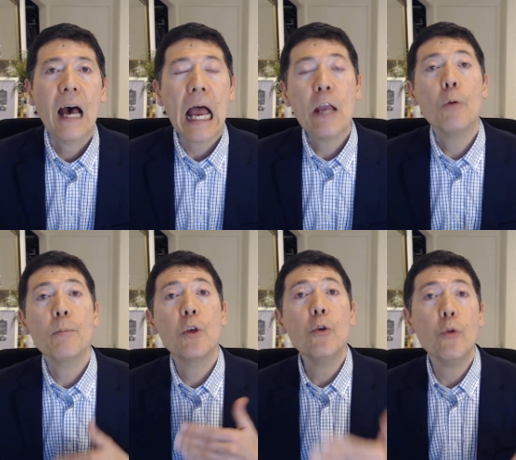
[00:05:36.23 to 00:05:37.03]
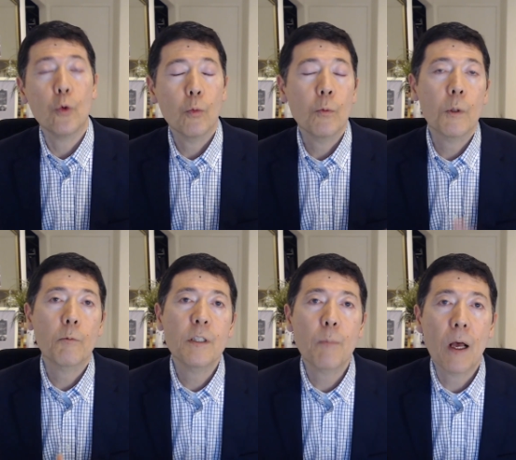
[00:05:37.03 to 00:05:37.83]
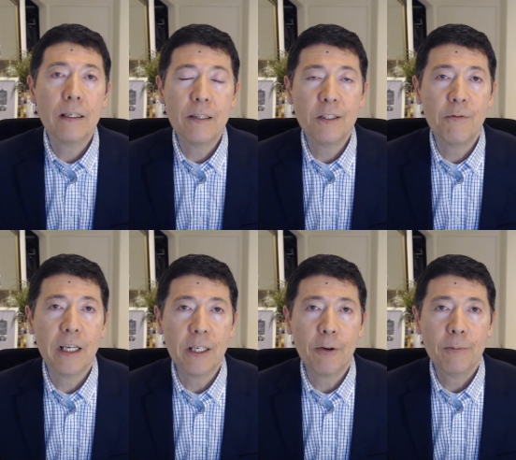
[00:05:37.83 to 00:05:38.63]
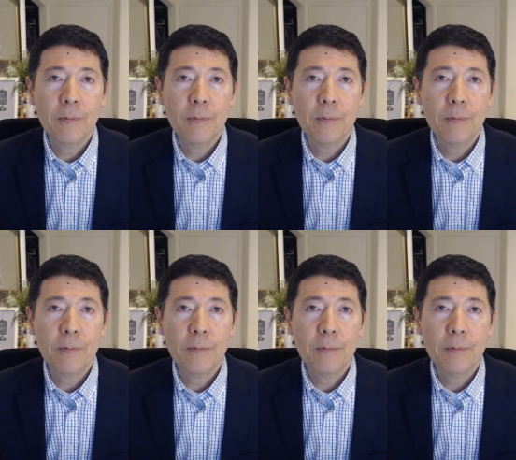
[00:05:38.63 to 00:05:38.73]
I hope you will respond to this video